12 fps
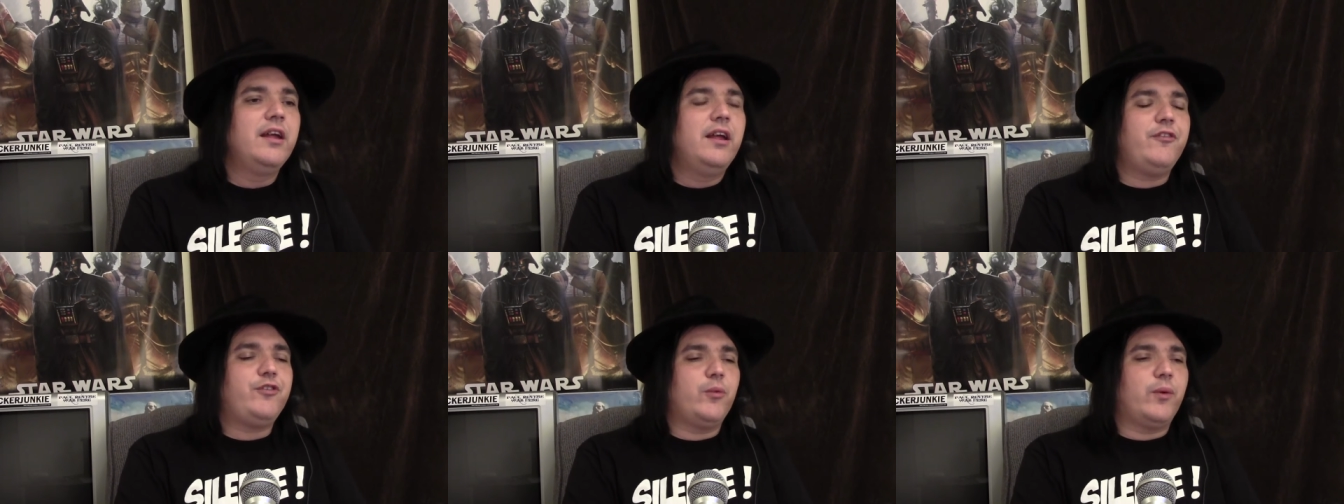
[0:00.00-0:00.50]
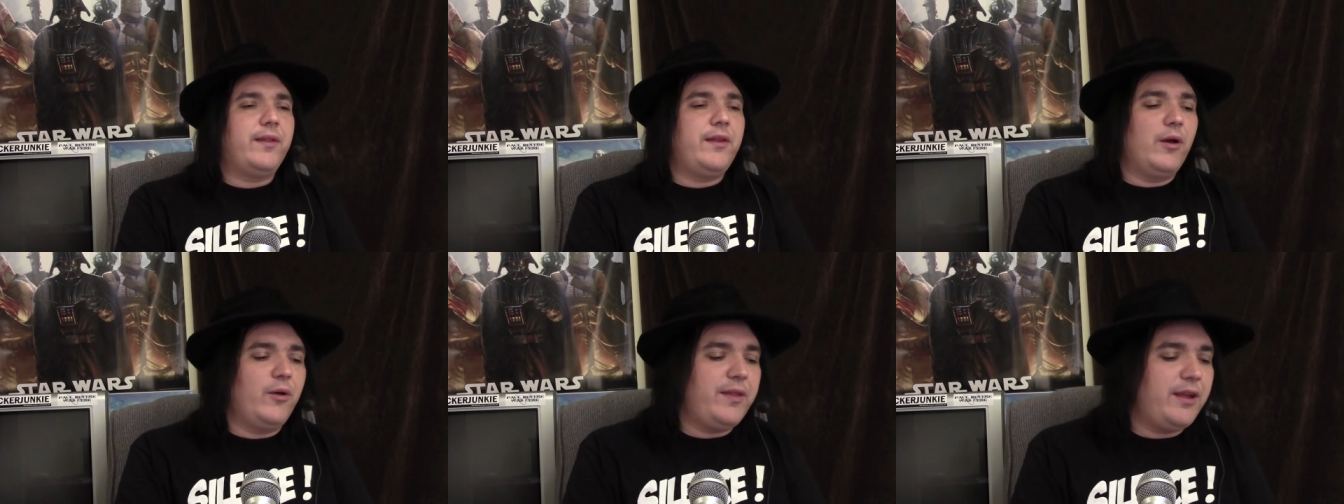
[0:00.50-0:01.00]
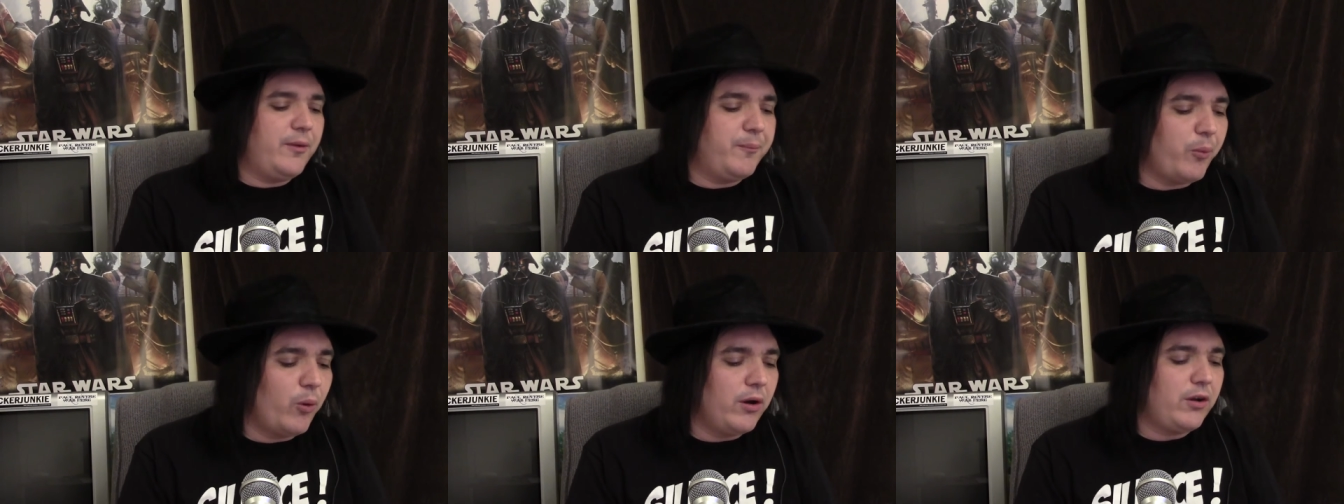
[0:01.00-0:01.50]
if you want to know the
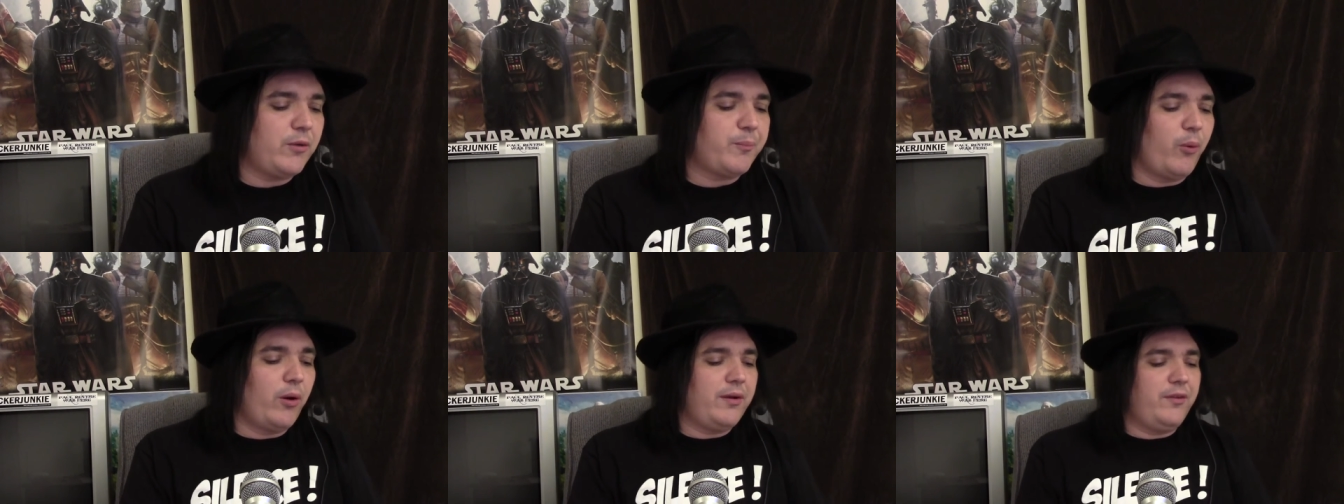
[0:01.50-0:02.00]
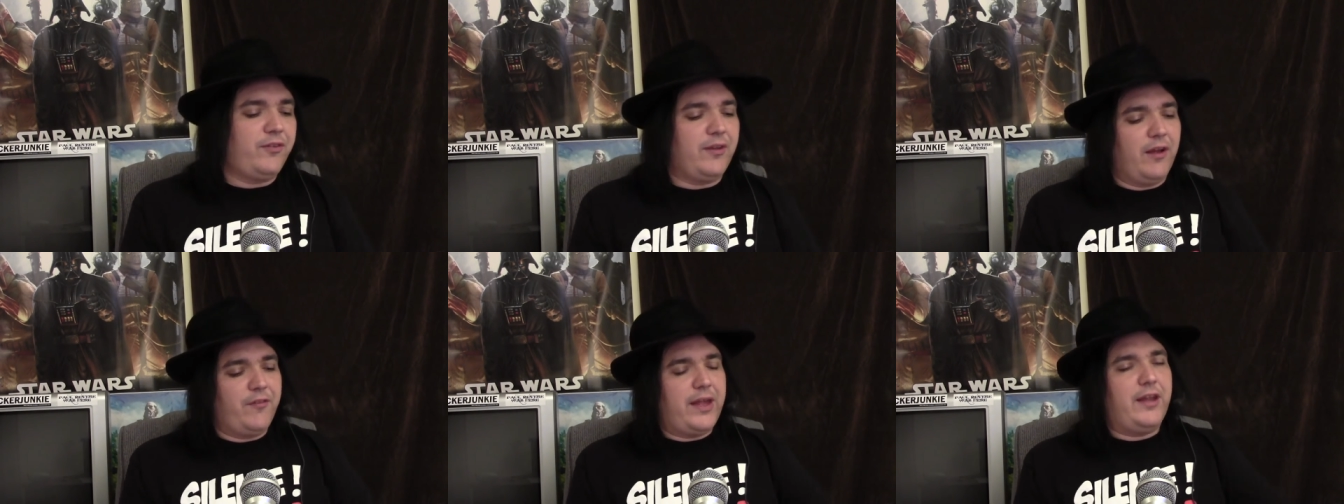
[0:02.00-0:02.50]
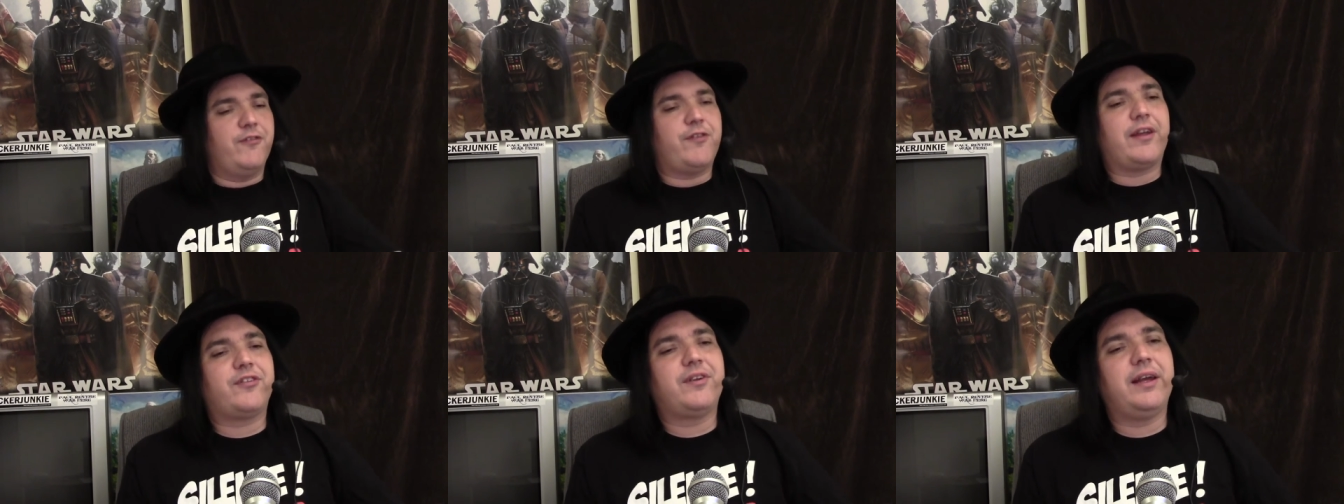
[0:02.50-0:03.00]
import importance of
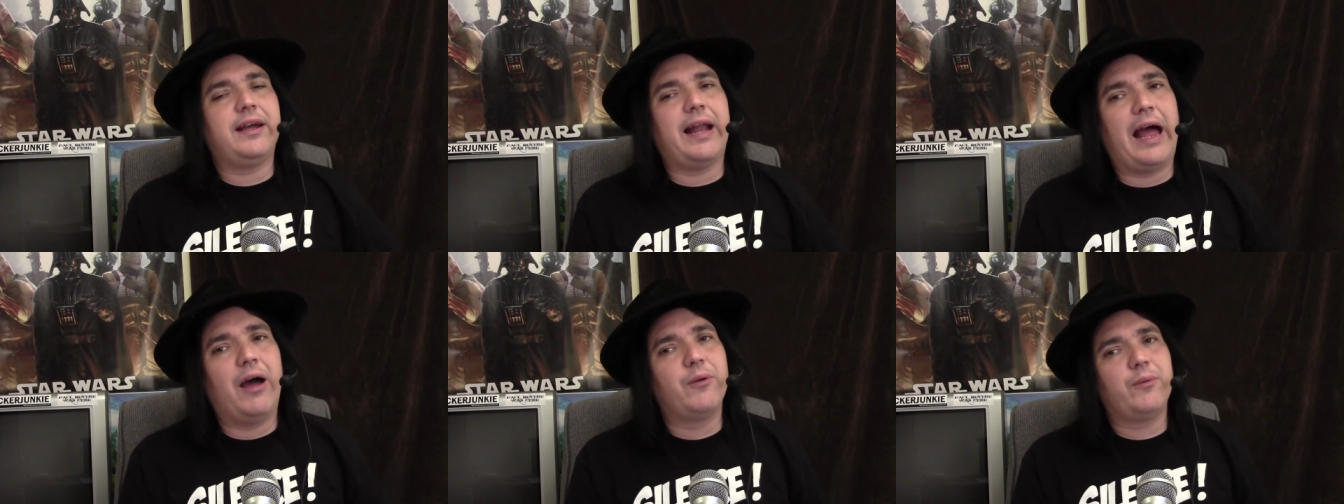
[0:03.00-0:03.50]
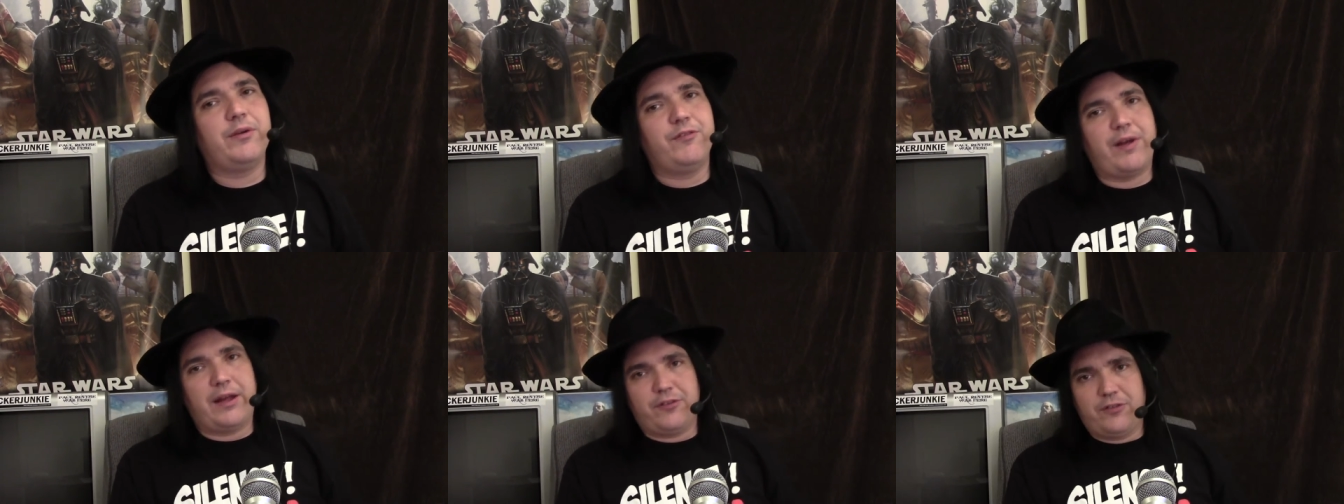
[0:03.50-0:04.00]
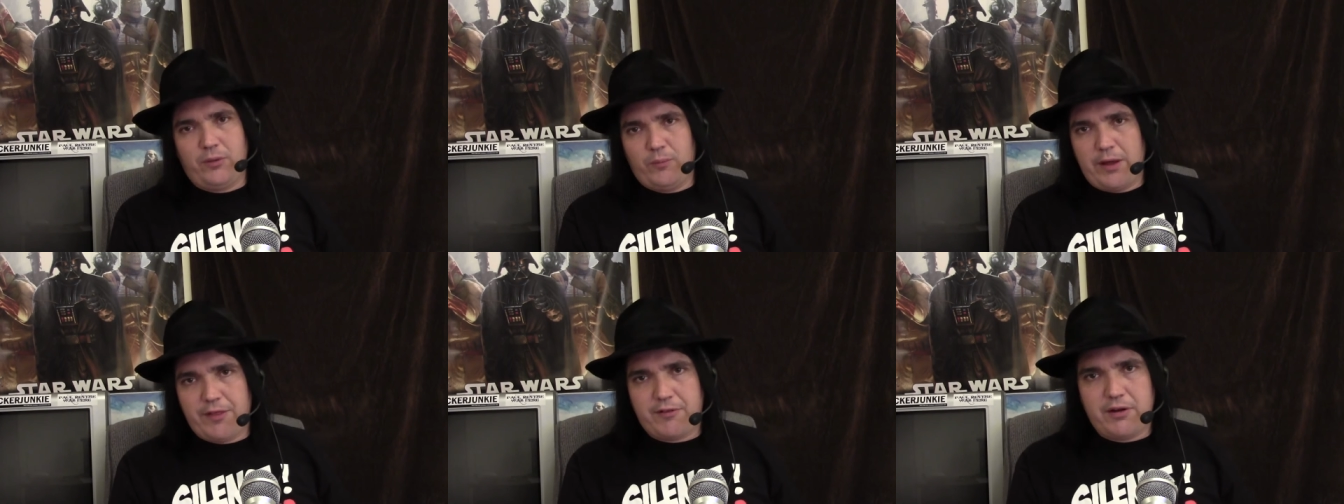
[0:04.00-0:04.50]
investing and how to invest and
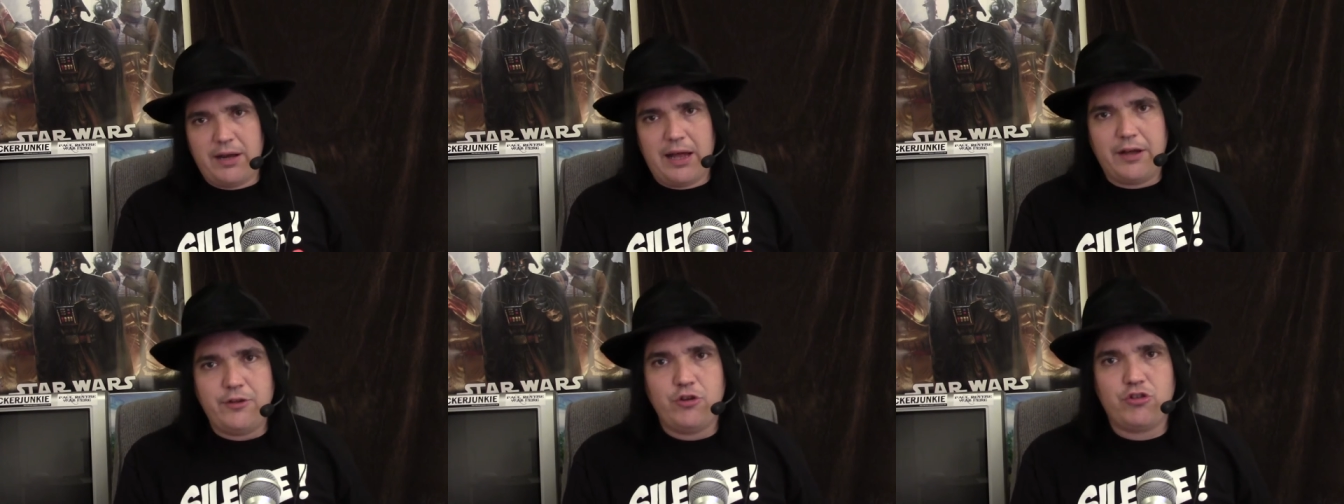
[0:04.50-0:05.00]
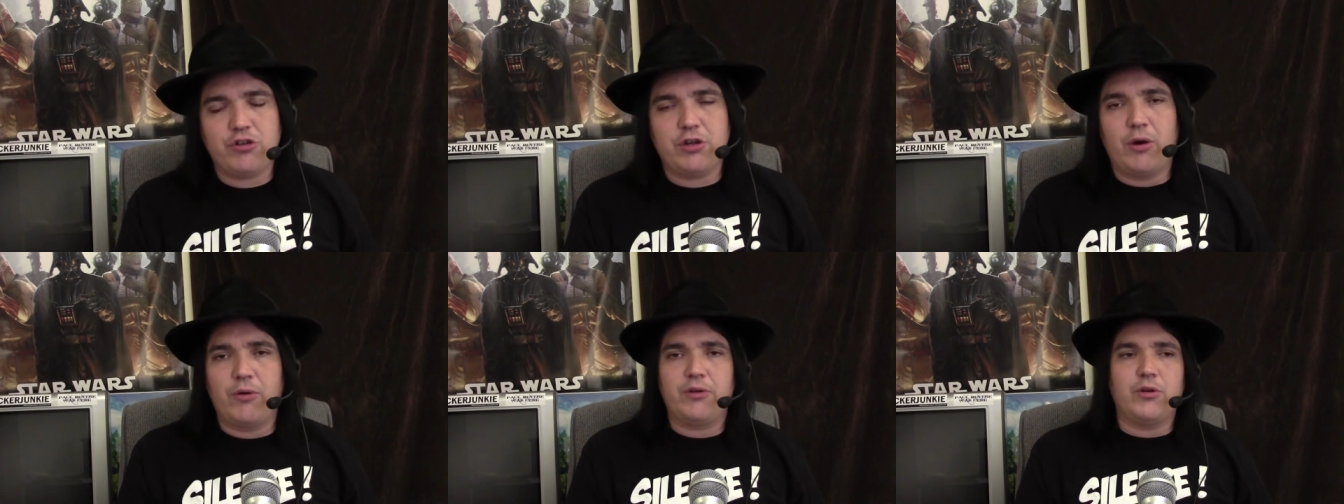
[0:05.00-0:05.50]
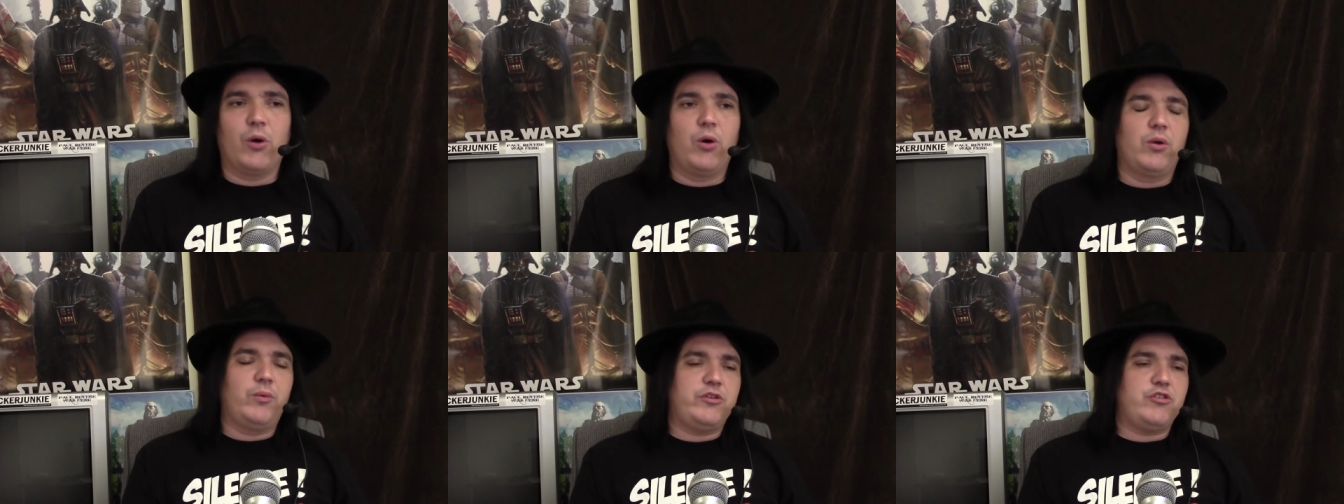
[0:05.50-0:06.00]
whether or not you should go to
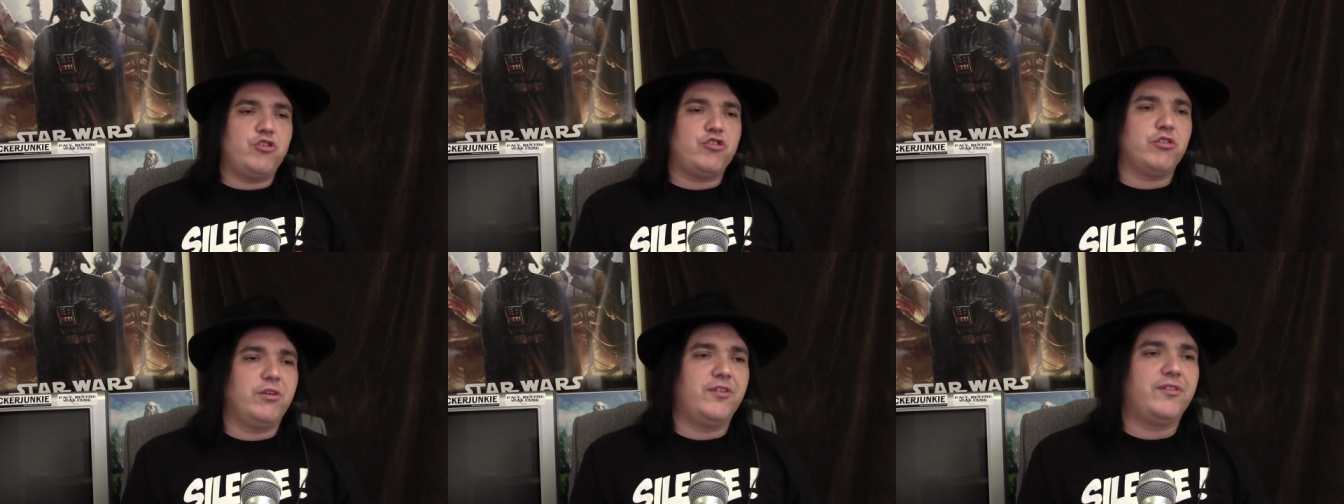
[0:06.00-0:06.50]
gold, which you should,